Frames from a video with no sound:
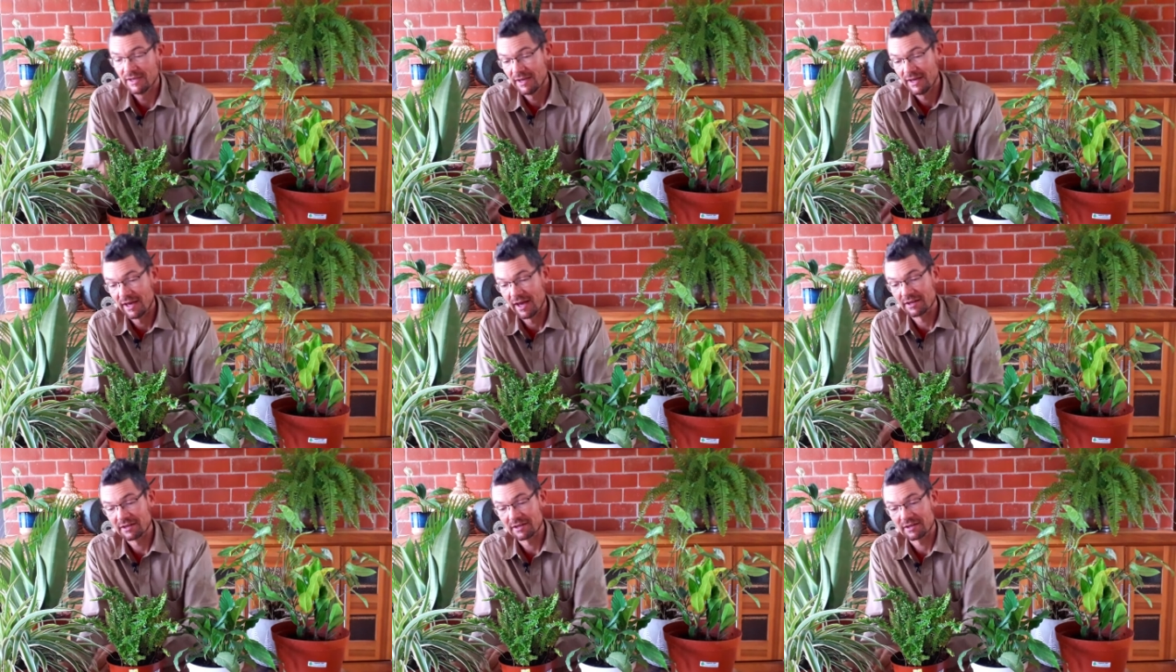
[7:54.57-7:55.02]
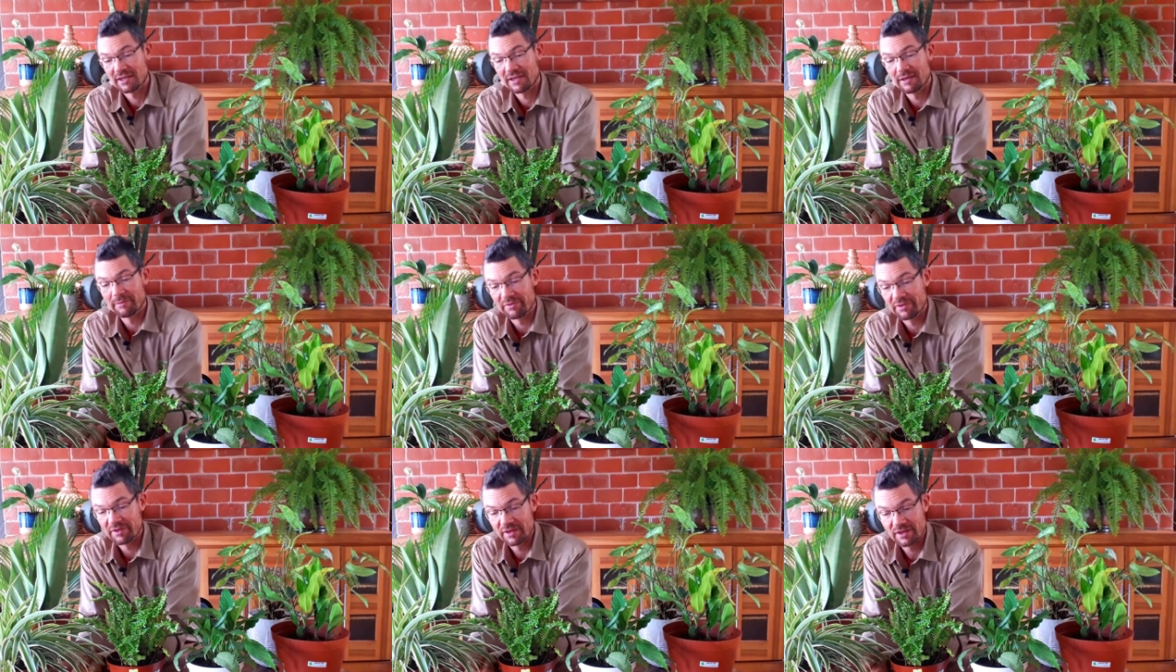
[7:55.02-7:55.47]
and to
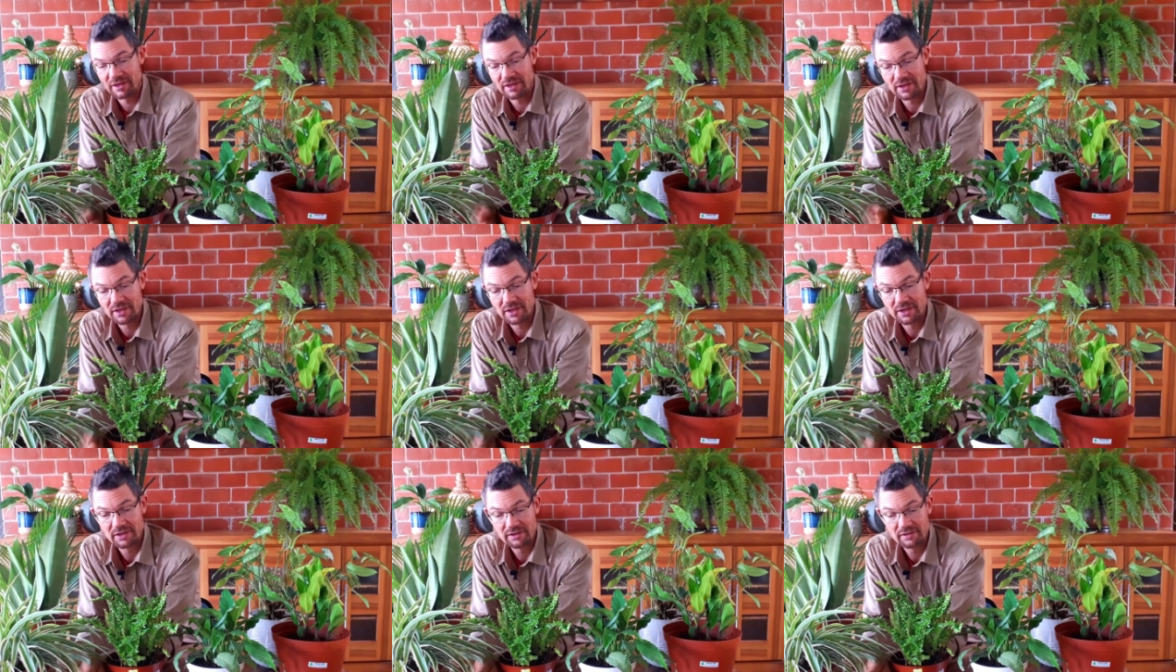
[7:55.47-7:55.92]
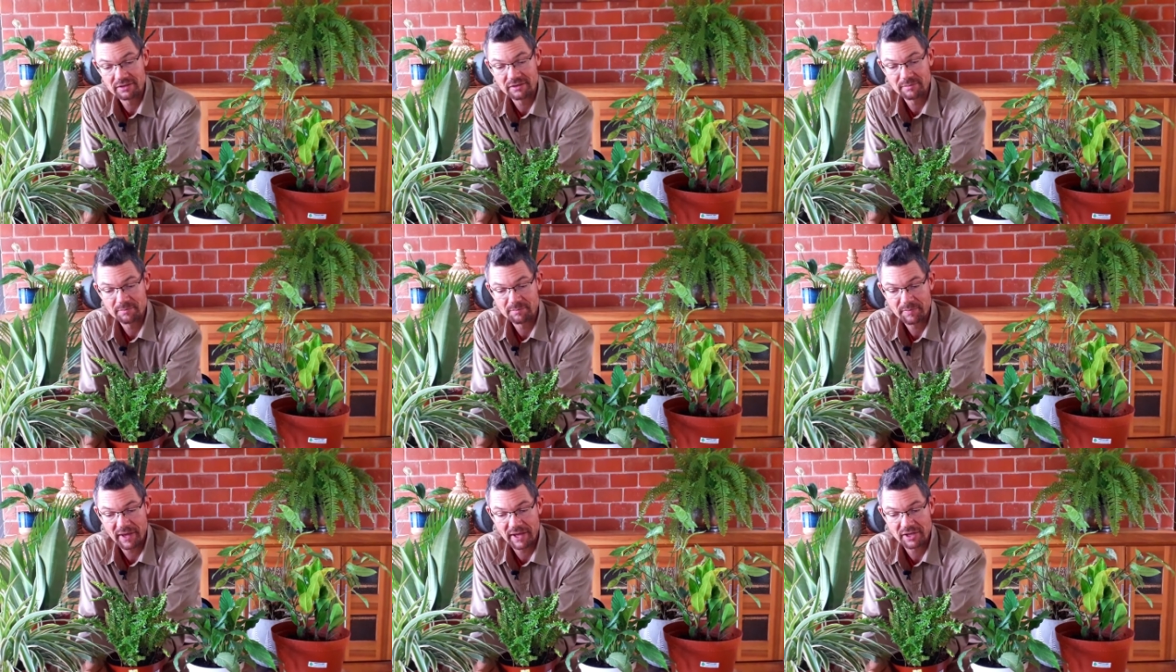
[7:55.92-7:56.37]
keep the
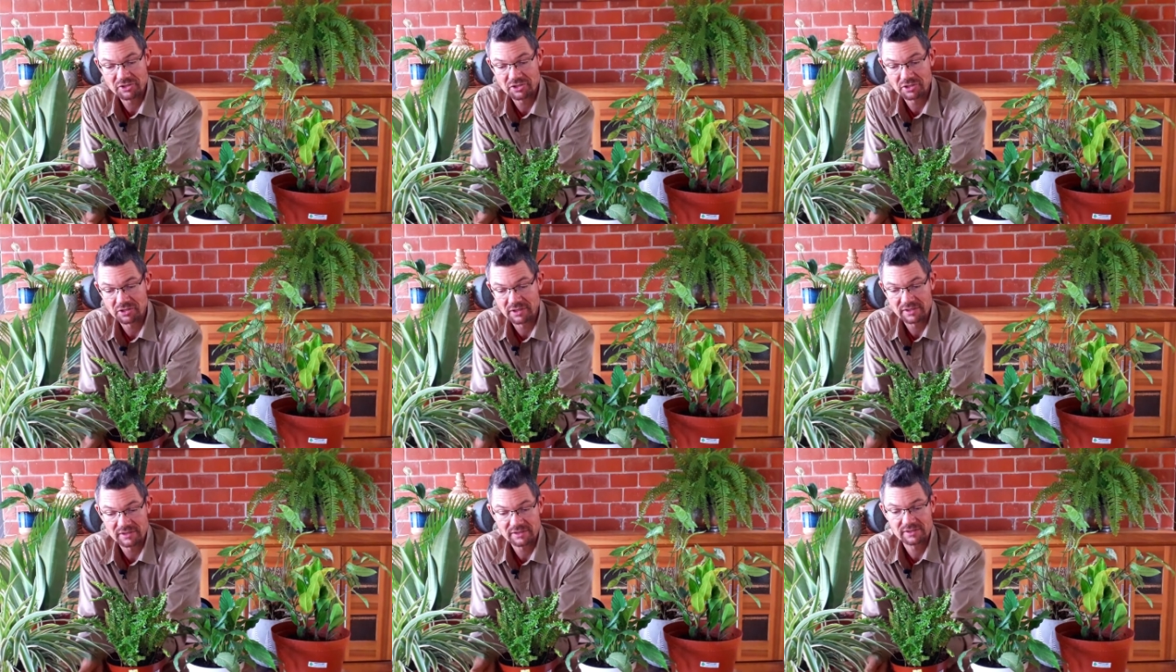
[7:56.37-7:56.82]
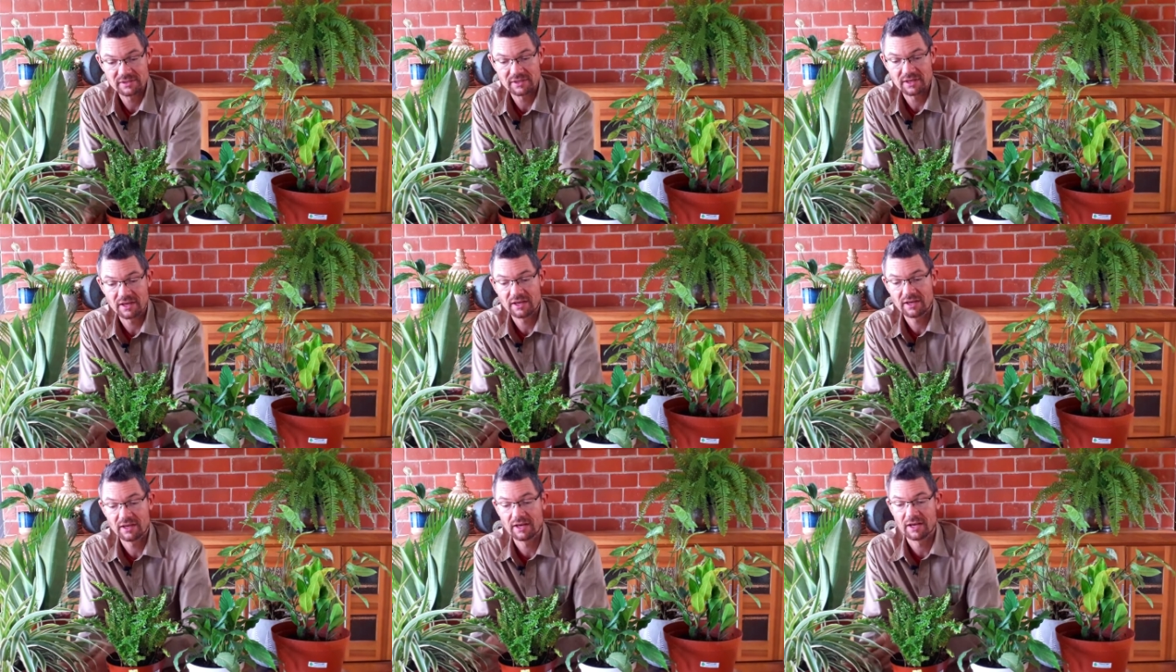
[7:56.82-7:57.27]
pendulous
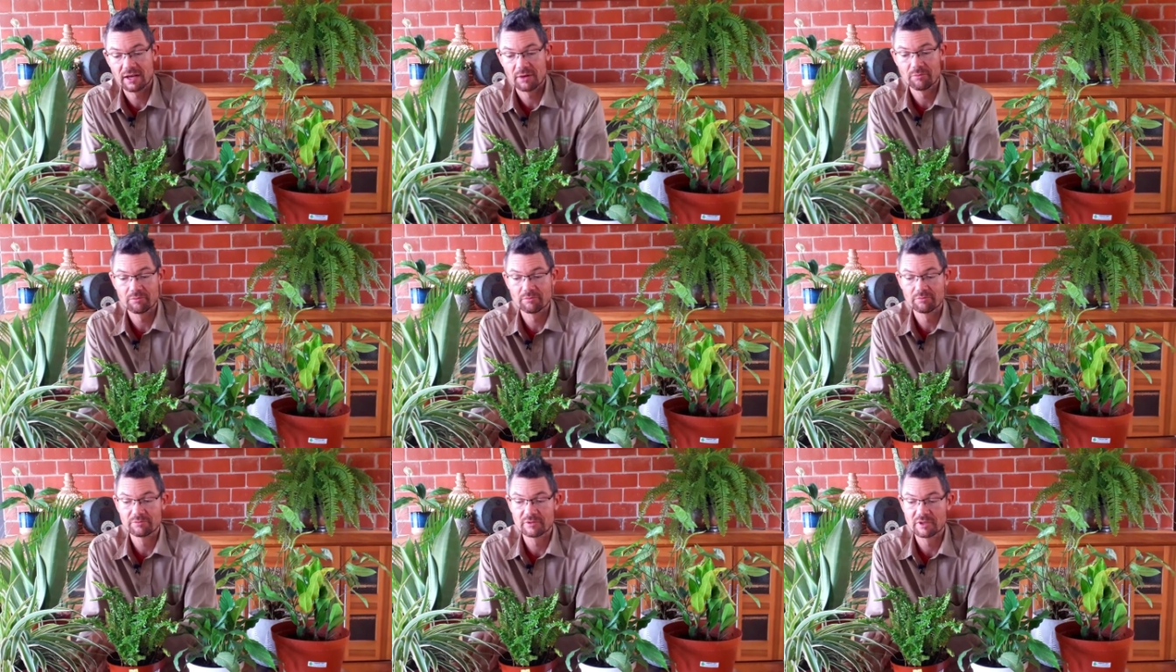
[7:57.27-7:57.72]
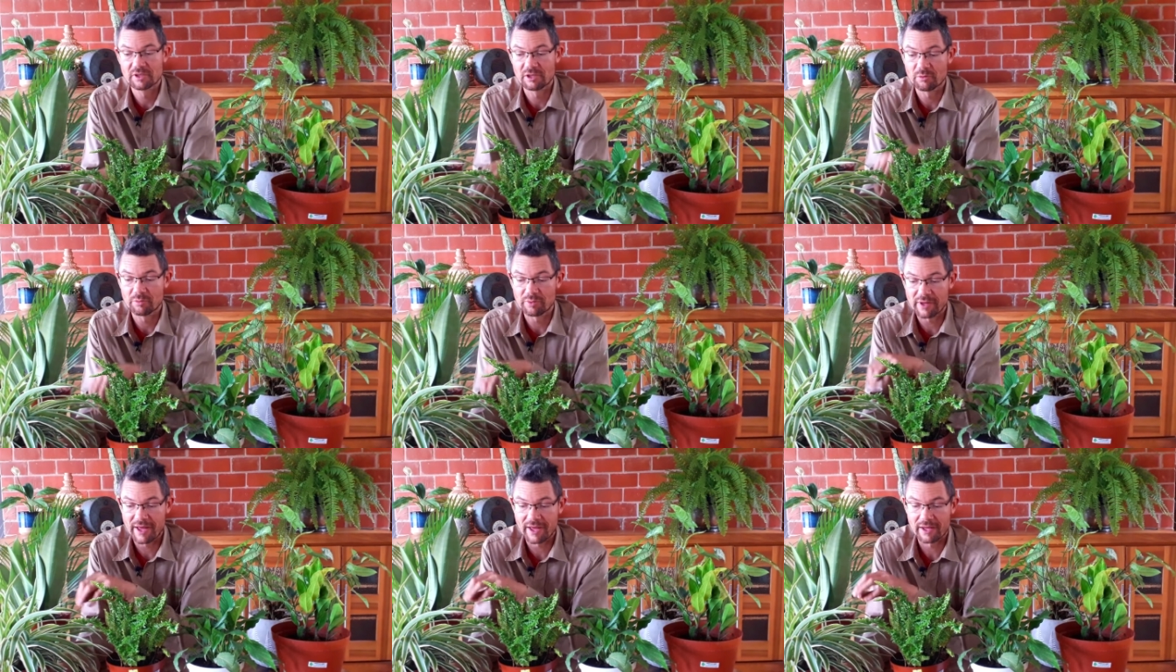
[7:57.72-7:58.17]
little
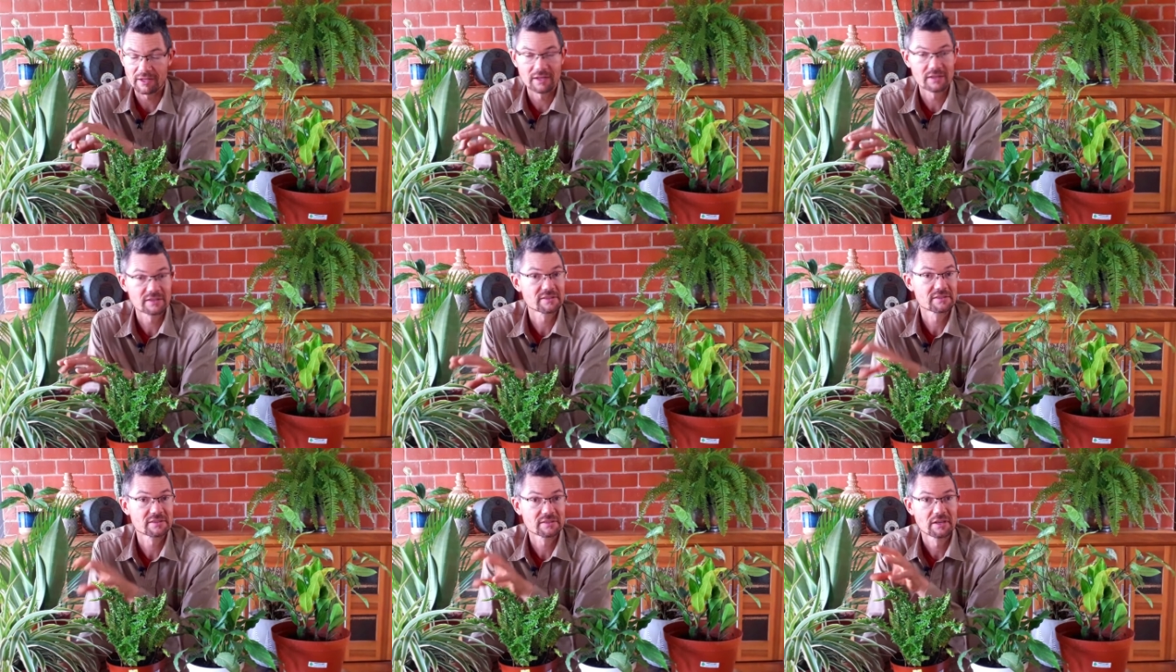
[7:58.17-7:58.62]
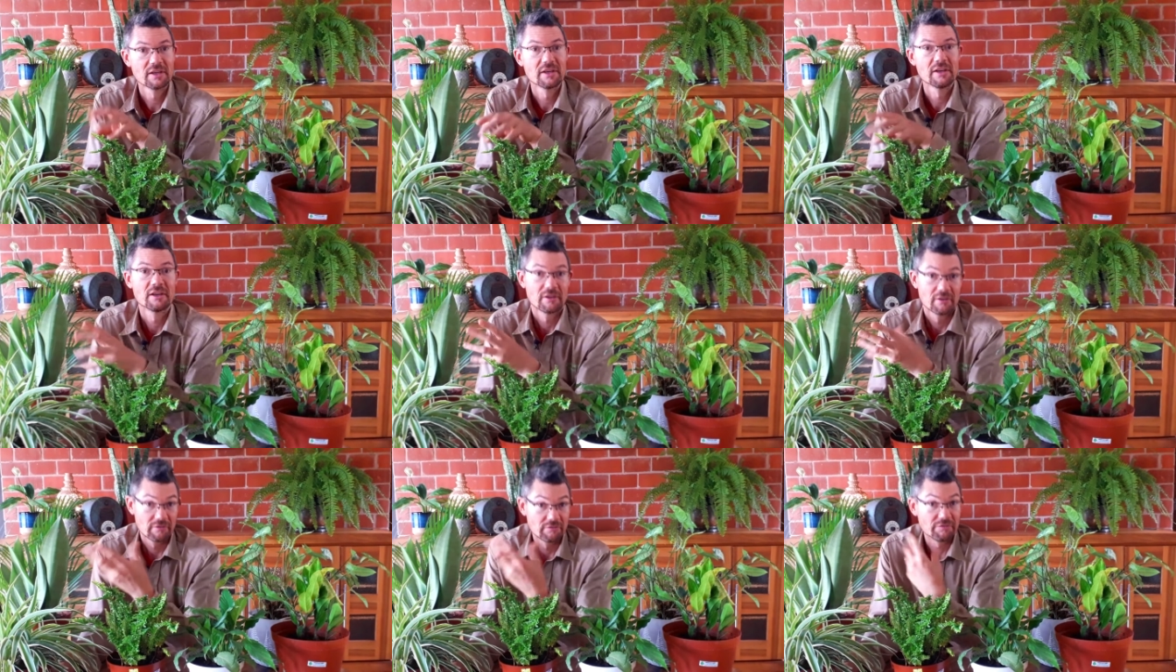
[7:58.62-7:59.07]
plantlets
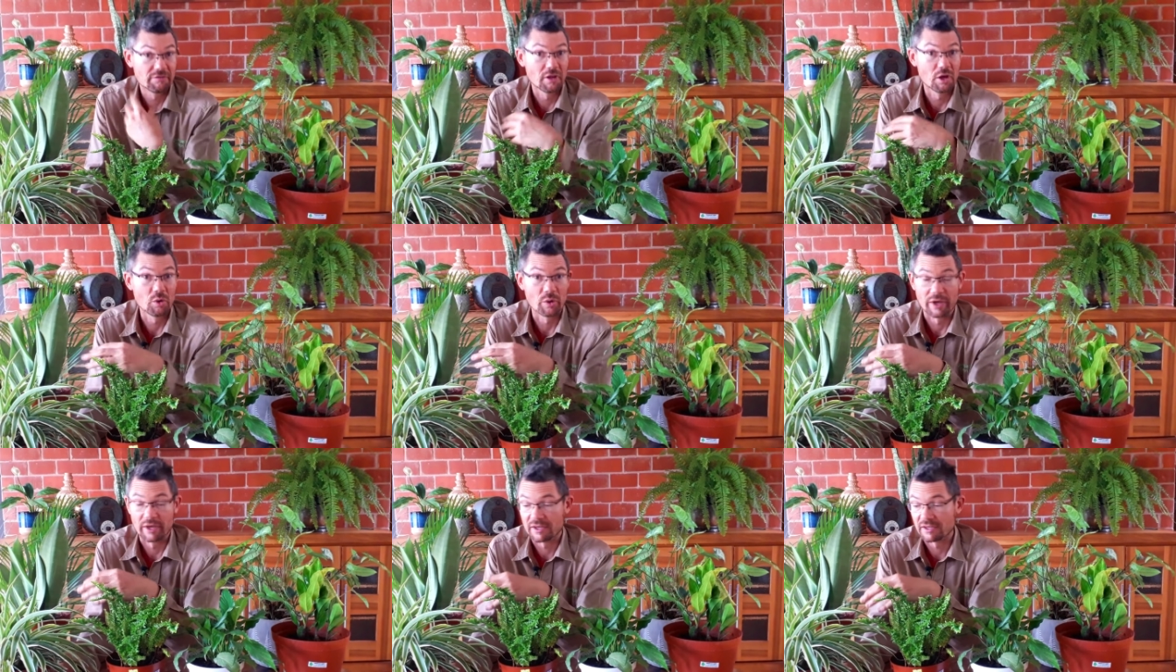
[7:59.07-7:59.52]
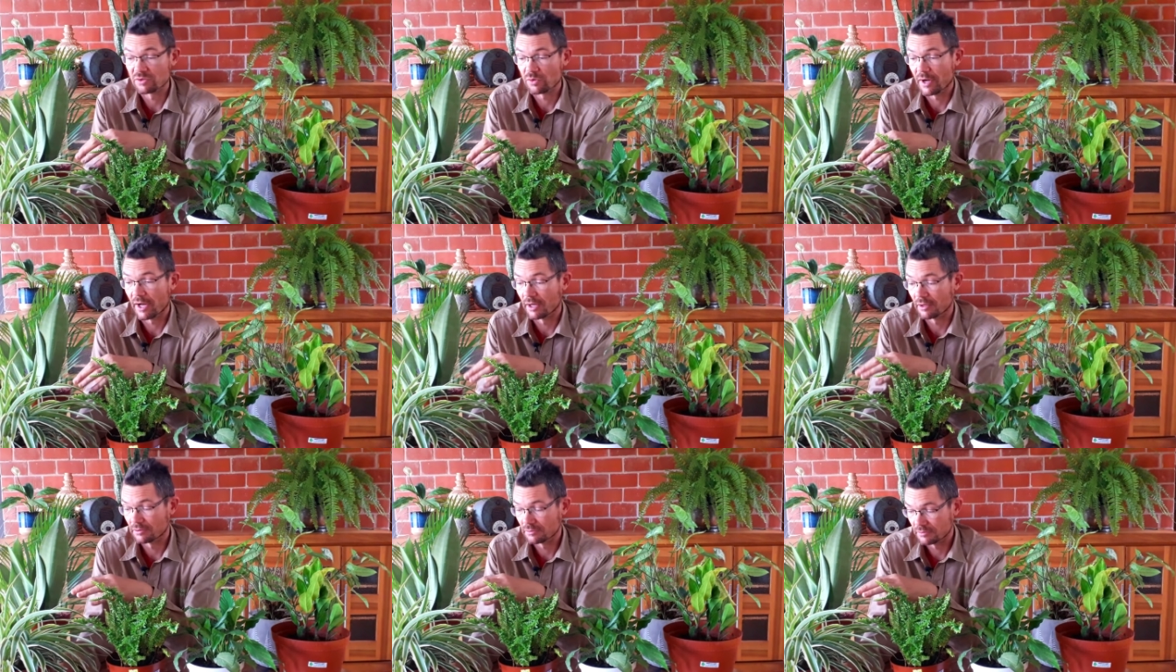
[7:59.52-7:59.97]
flowing as
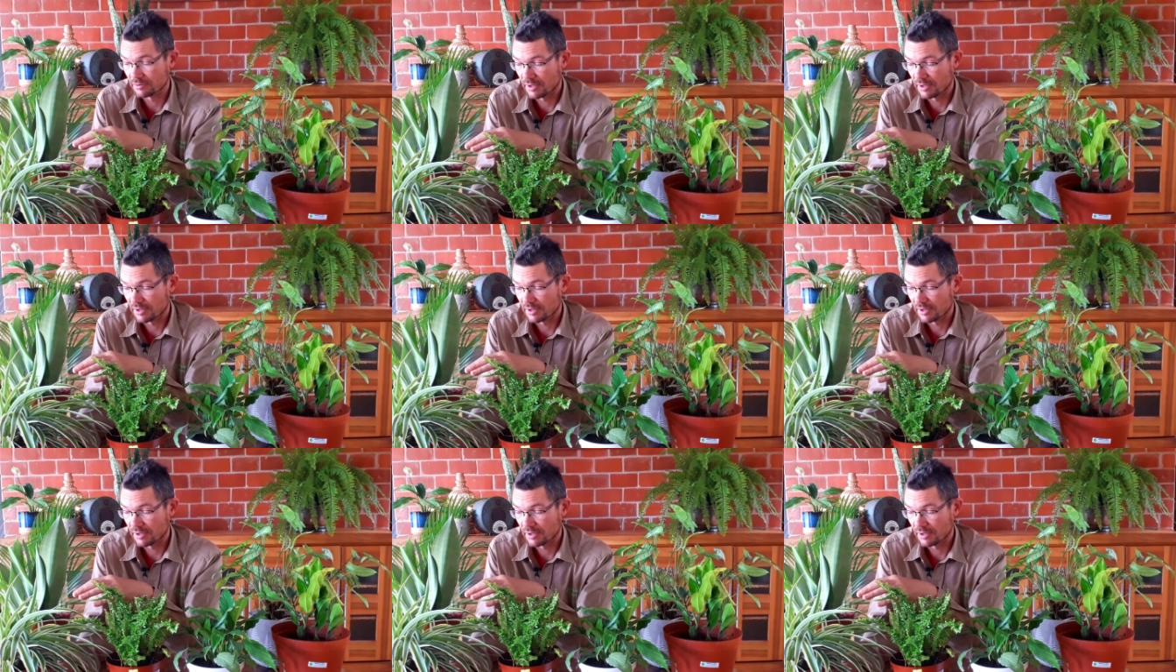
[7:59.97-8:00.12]
well.